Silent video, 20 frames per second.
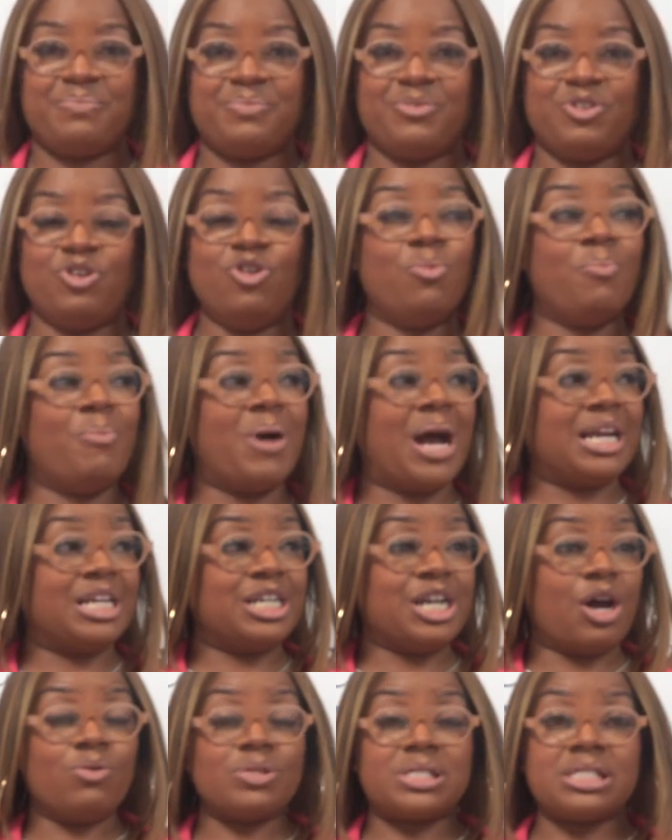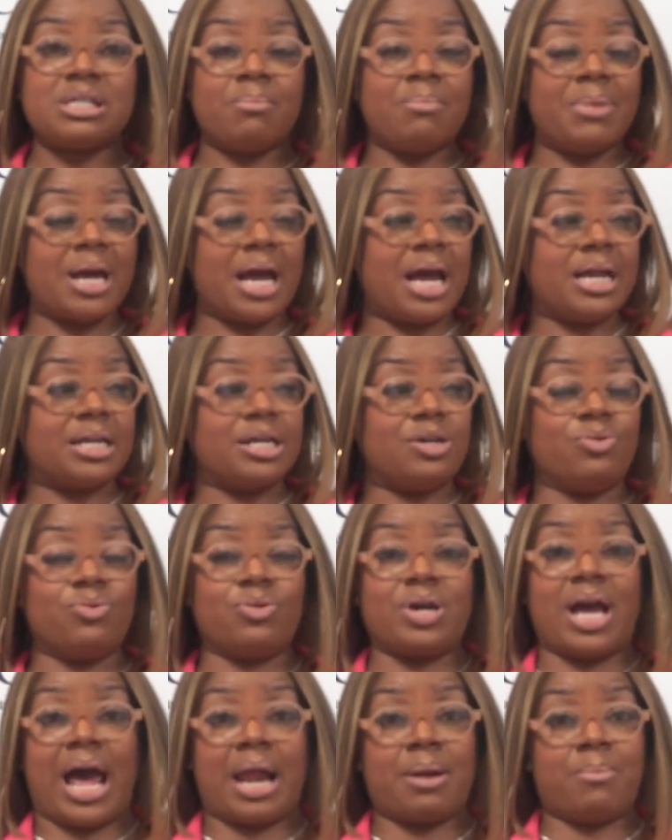You might know somebody who
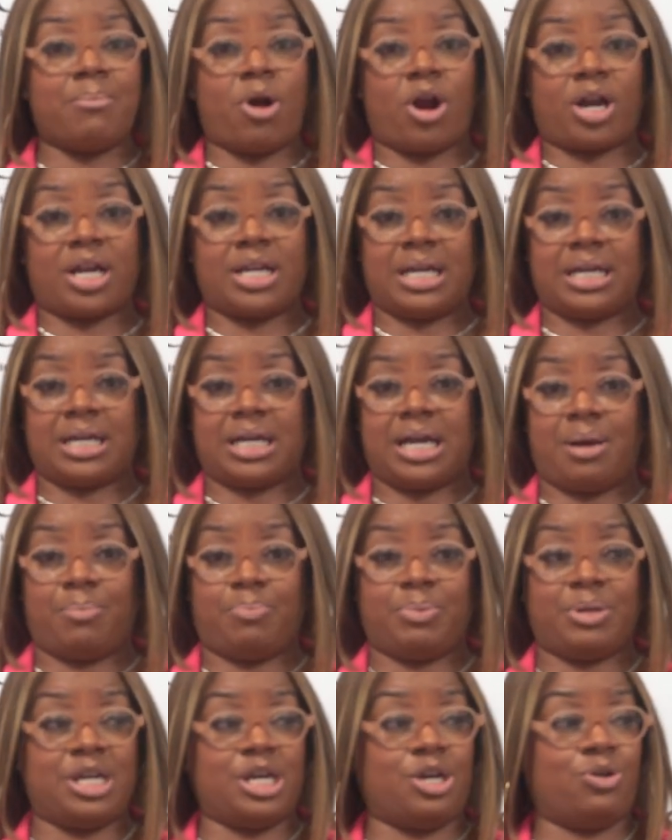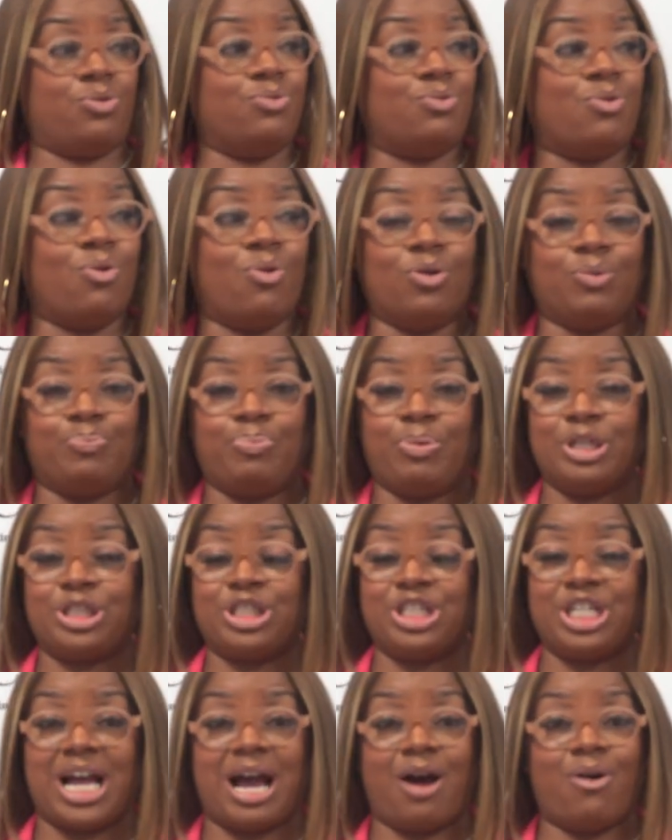got a marketing company who going to
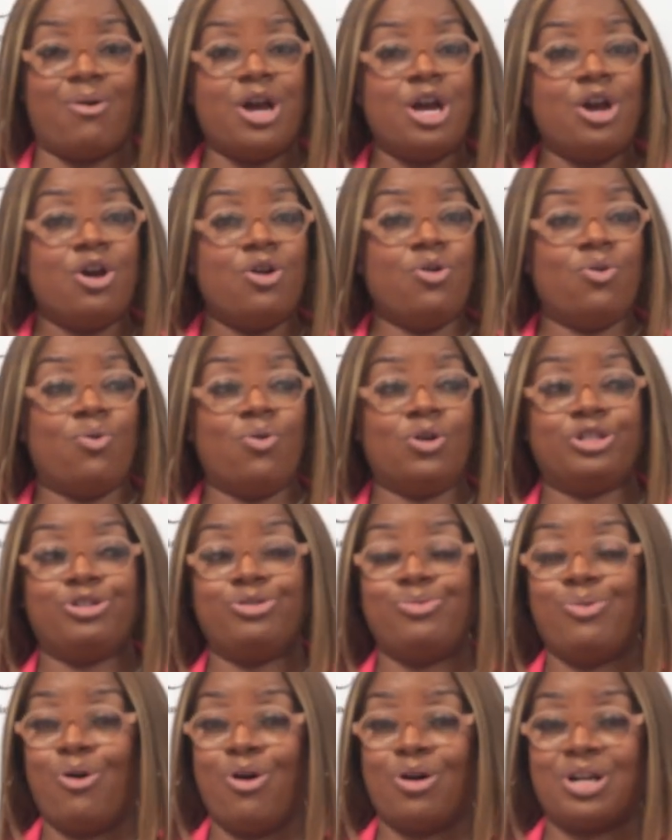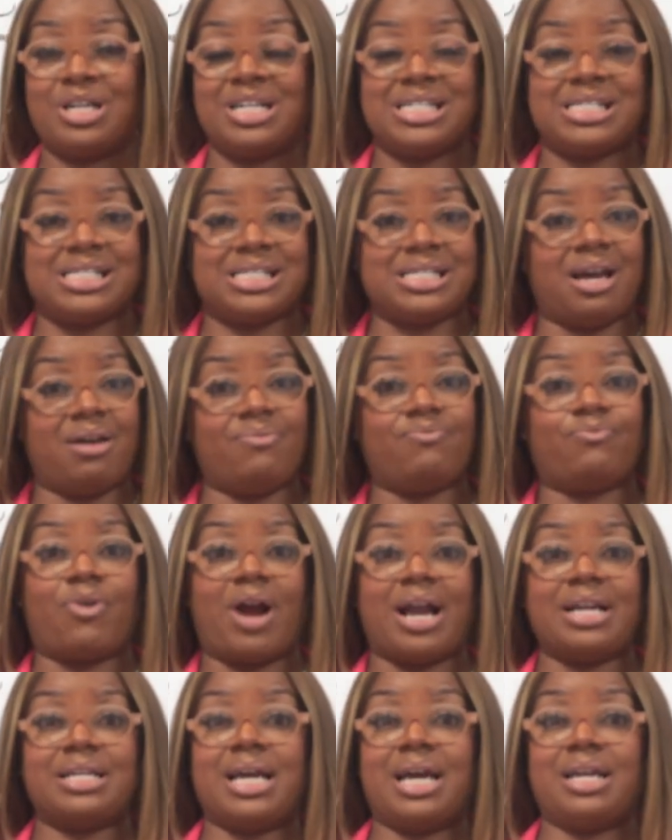push it out, who going to do all of this stuff.
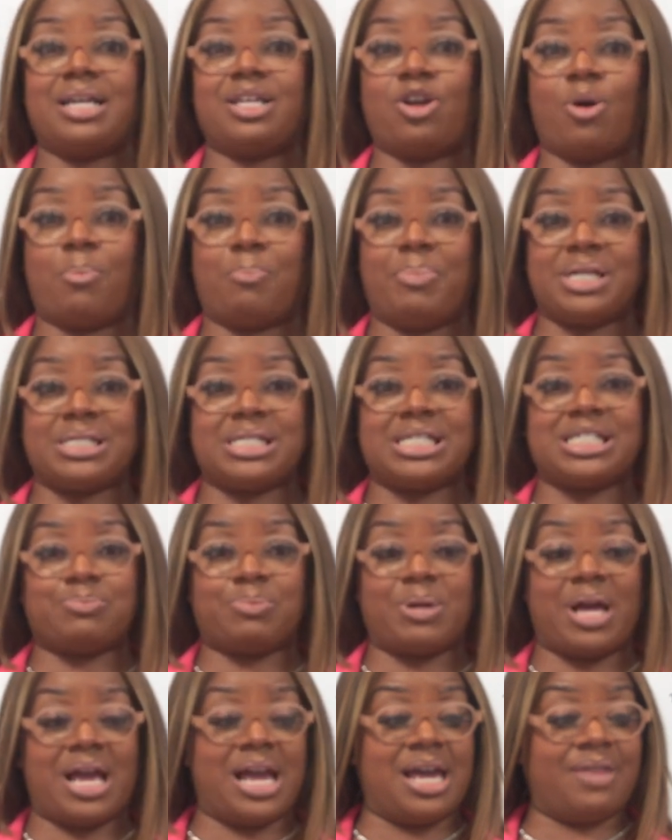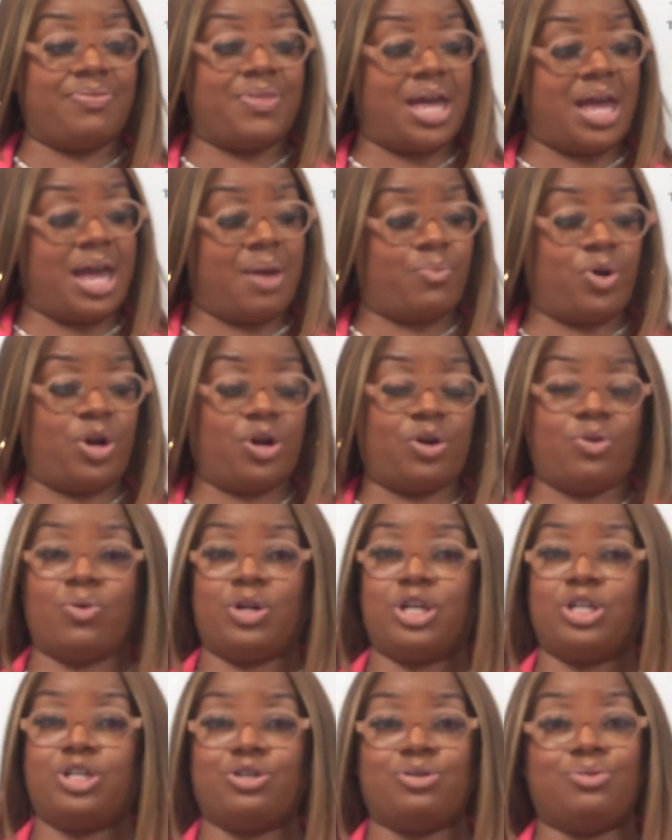Write that in your business plan that we're
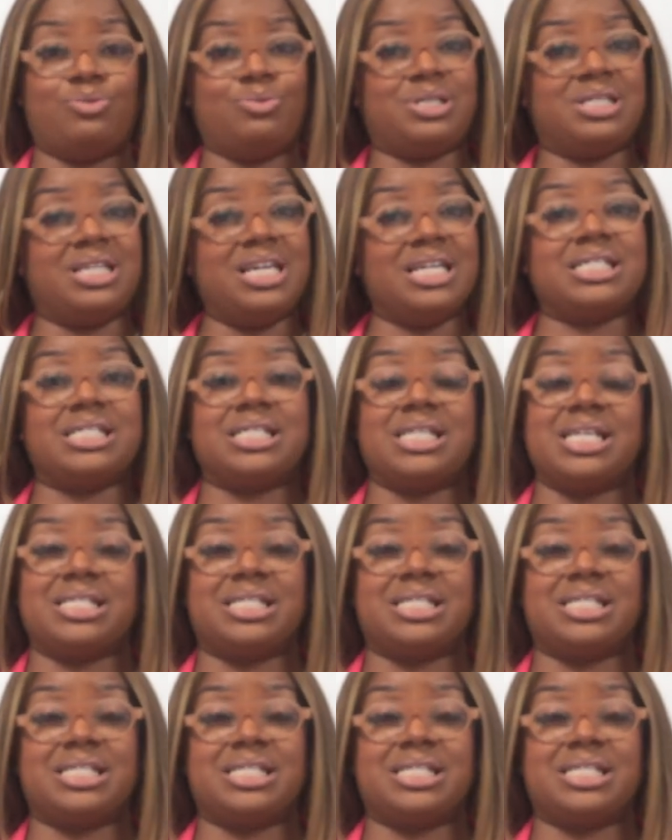going to use this